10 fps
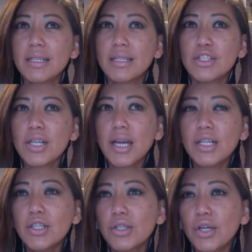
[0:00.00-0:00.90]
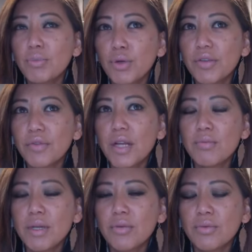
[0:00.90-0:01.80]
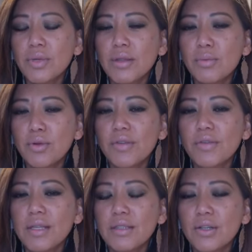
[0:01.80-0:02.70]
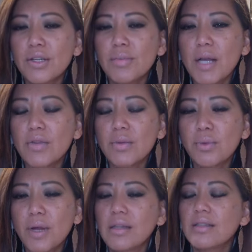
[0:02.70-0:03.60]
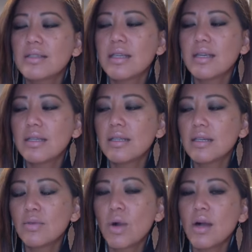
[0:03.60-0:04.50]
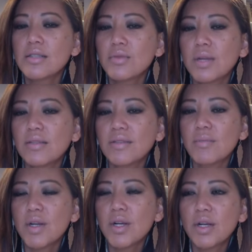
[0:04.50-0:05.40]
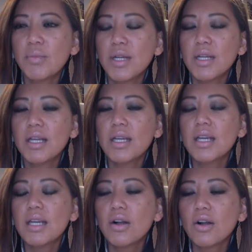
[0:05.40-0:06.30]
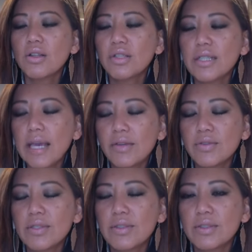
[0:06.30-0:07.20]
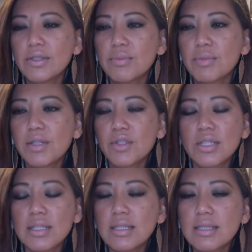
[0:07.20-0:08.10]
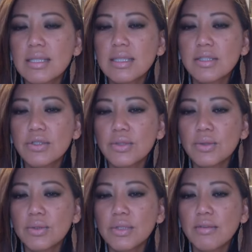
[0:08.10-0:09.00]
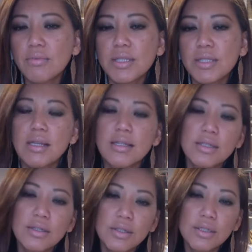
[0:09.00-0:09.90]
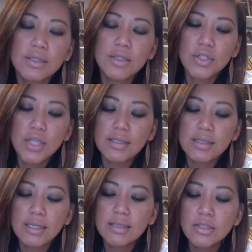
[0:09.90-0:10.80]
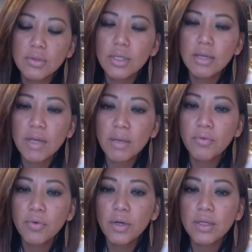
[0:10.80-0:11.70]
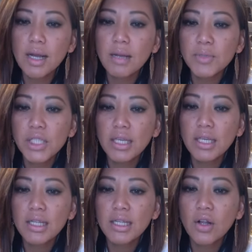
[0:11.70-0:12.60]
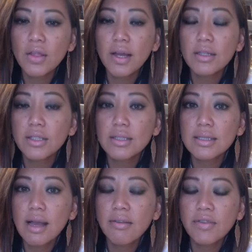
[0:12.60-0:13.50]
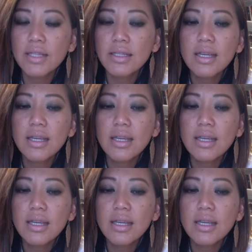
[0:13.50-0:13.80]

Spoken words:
she had a boyfriend, but when the boyfriend learned about the pregnancy, he walked away from her. But all her counselors, because she's 16 years old, have been telling her and suggesting to give up for adoption and all that good stuff. And